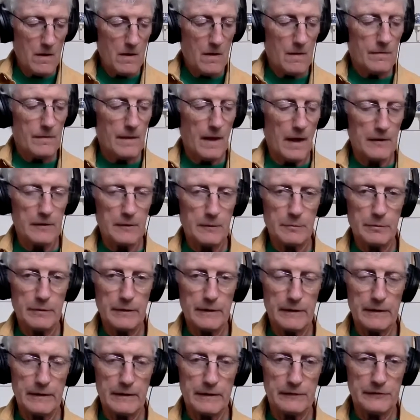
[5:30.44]
Now you
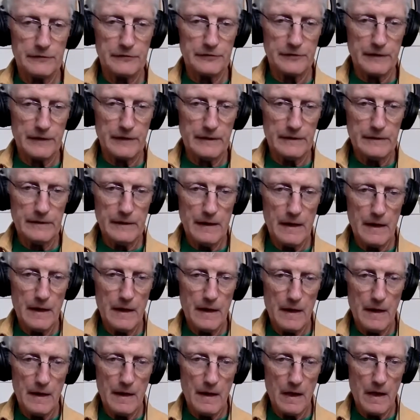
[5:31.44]
play a G,
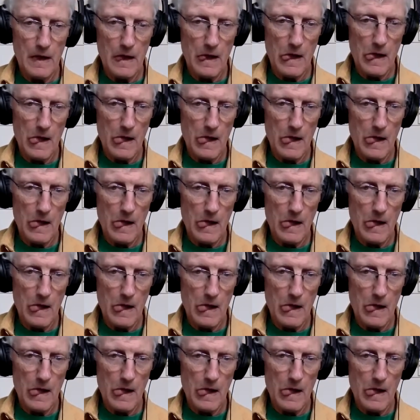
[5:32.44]
and